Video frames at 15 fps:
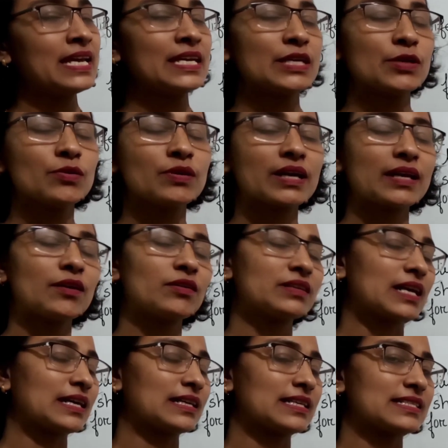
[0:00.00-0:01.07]
you cannot
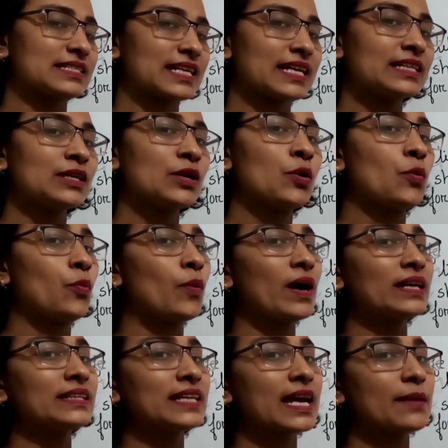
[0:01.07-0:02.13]
understand
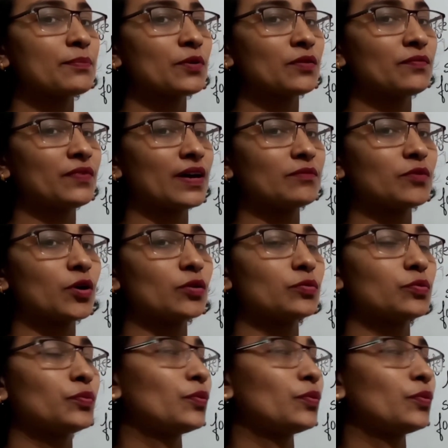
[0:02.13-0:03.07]
what type of verb or